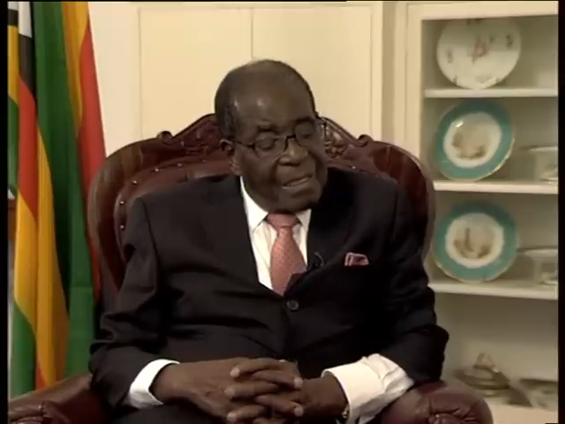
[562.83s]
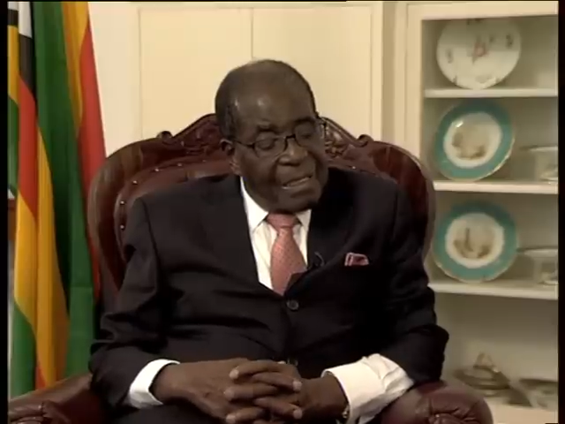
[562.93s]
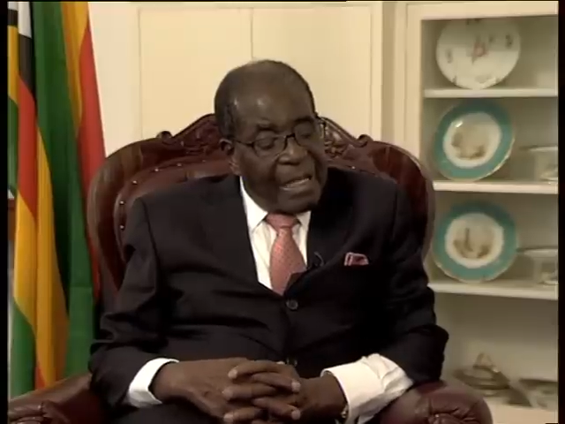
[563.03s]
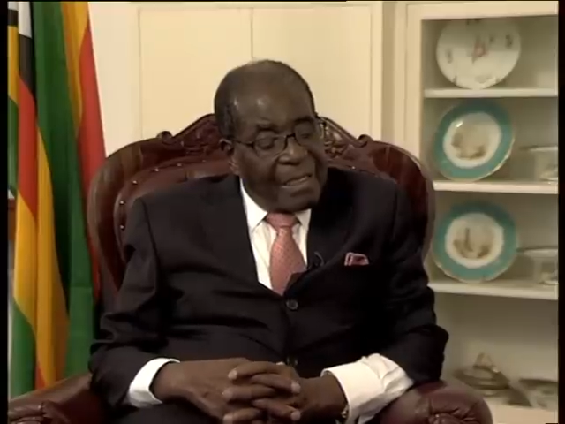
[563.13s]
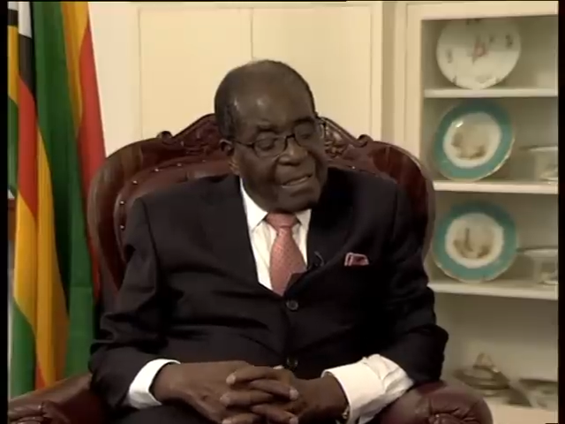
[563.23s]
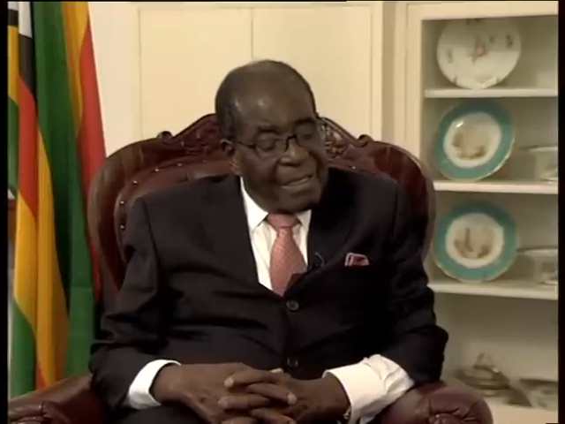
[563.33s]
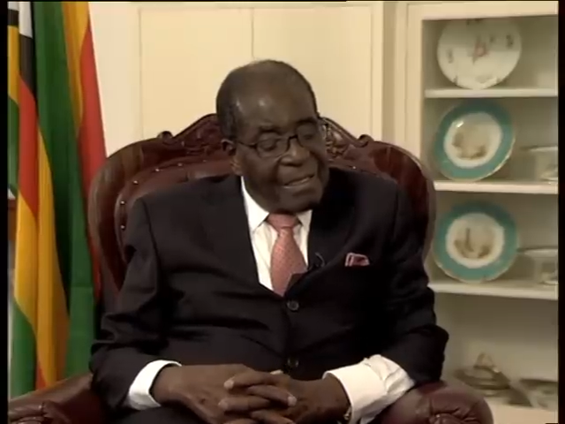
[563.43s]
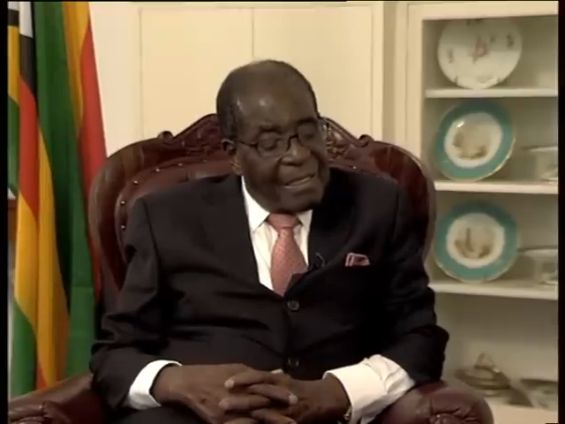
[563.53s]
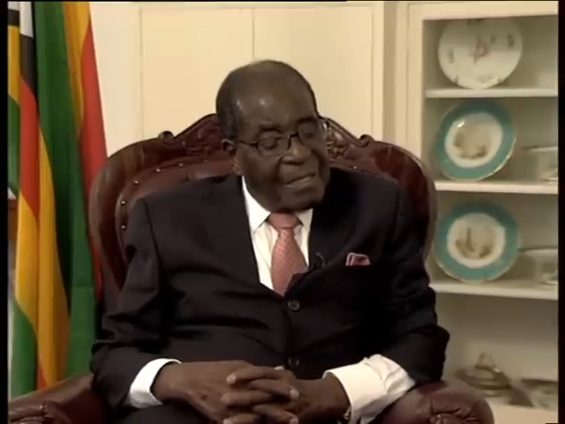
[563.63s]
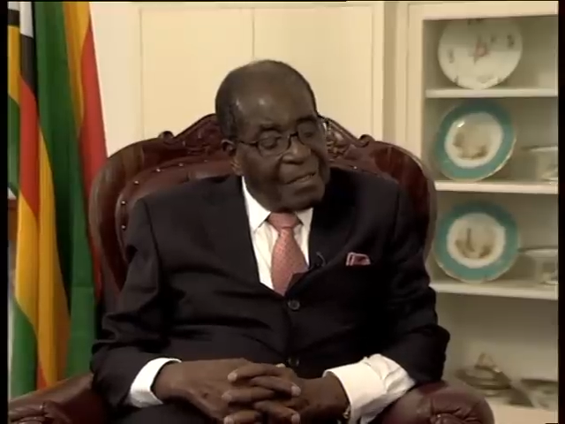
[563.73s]

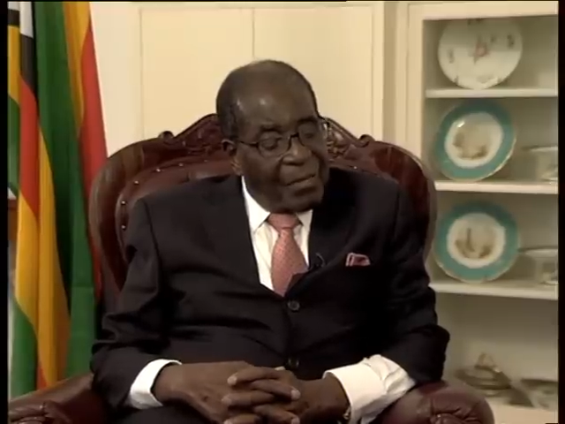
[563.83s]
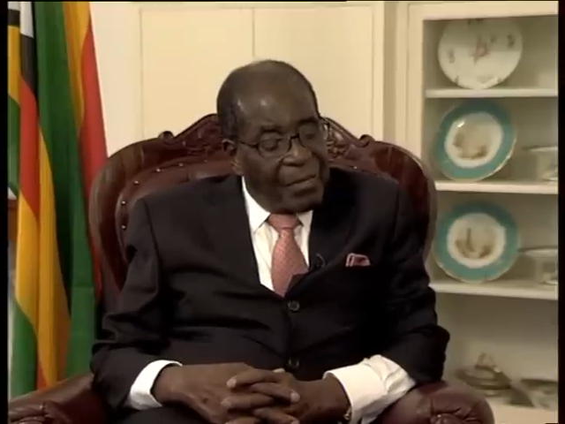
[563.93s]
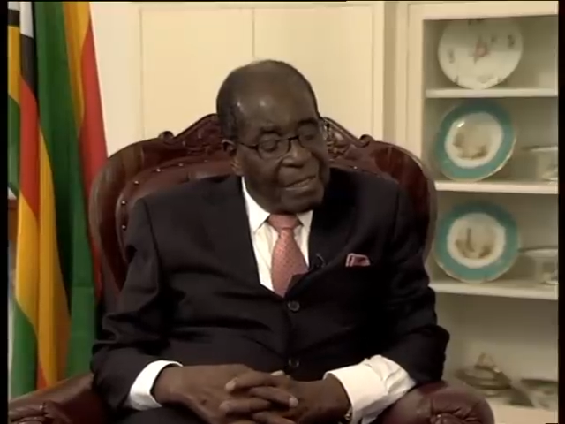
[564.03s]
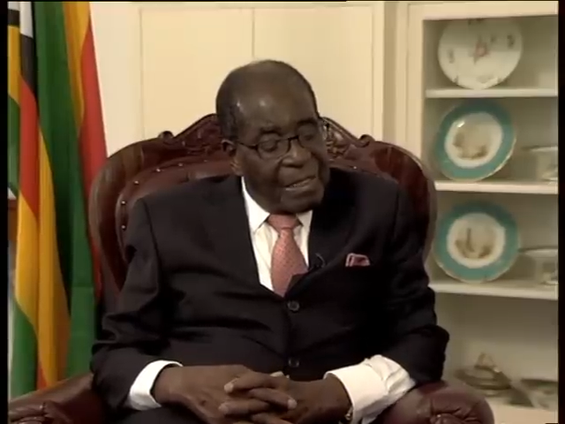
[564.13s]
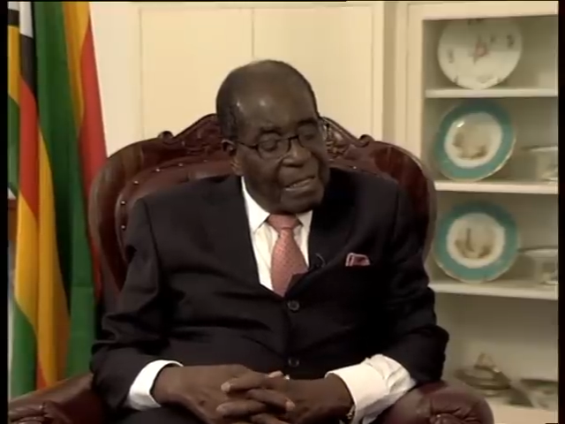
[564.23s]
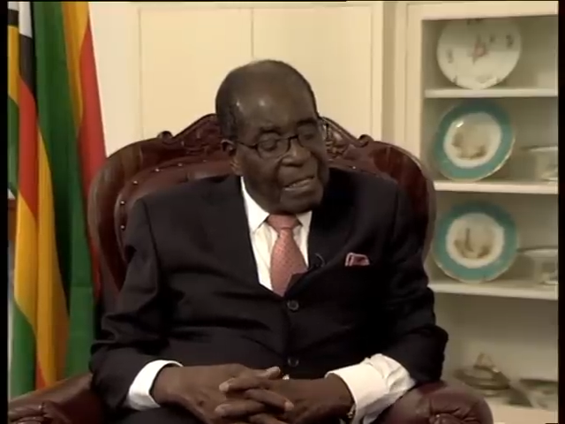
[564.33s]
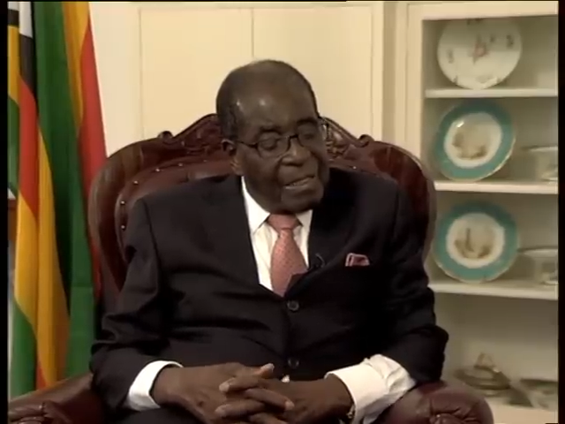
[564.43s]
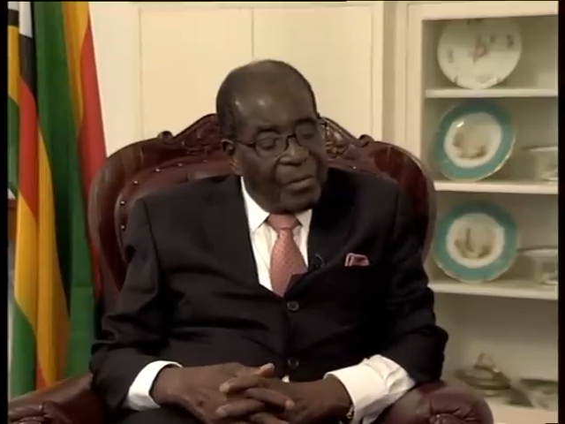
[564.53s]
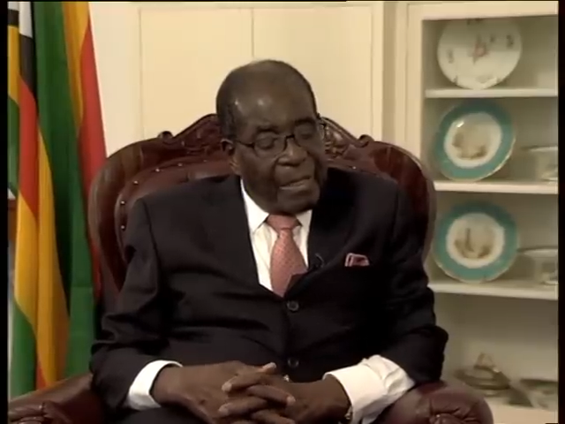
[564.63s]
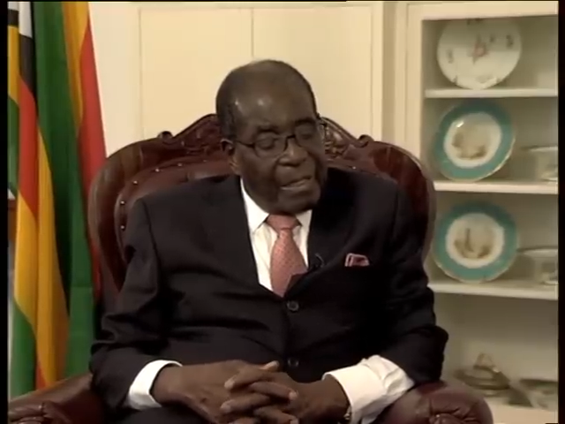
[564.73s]
sense of it
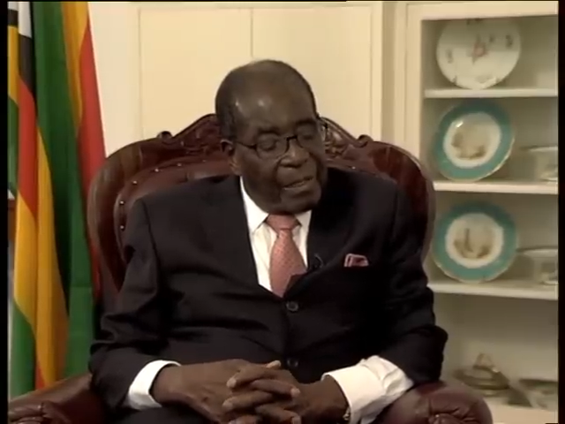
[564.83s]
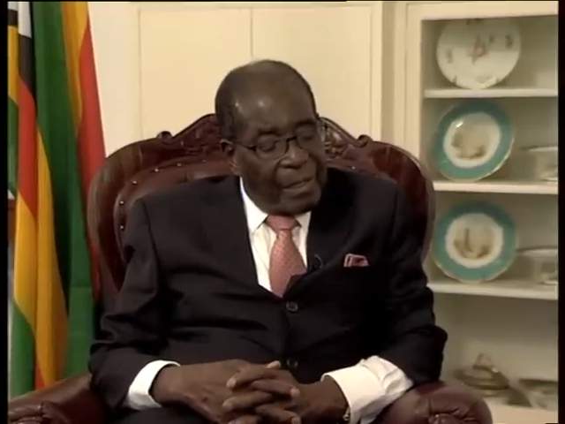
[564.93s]
anyway.